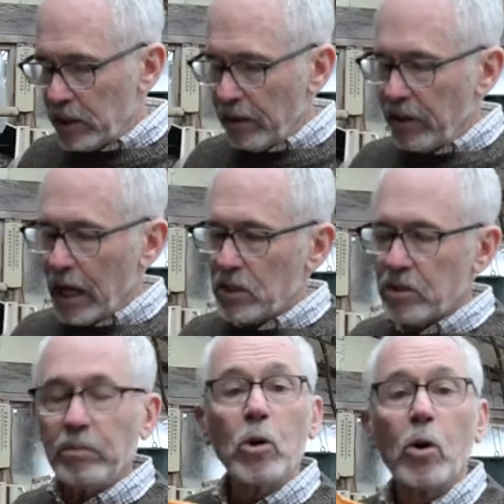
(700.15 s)
I've got
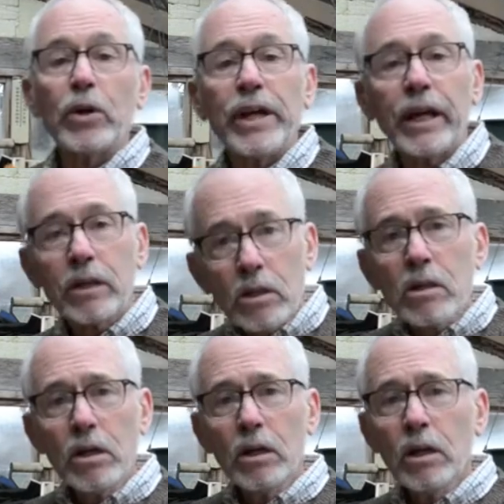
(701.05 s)
some coriander
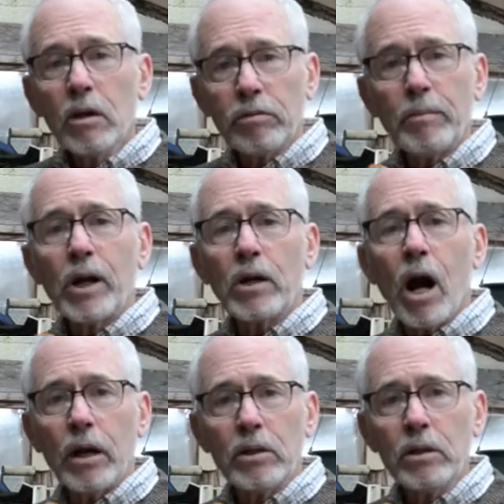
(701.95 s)
from our
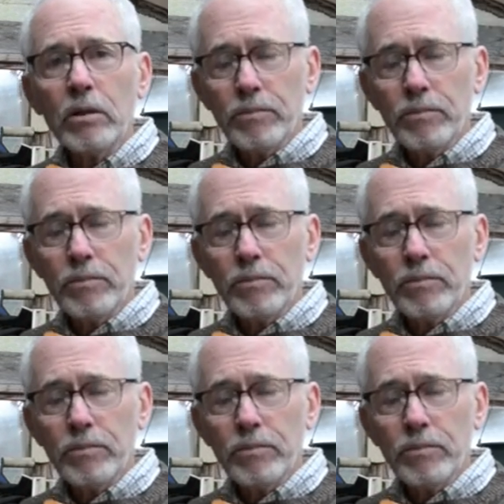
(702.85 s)
garden.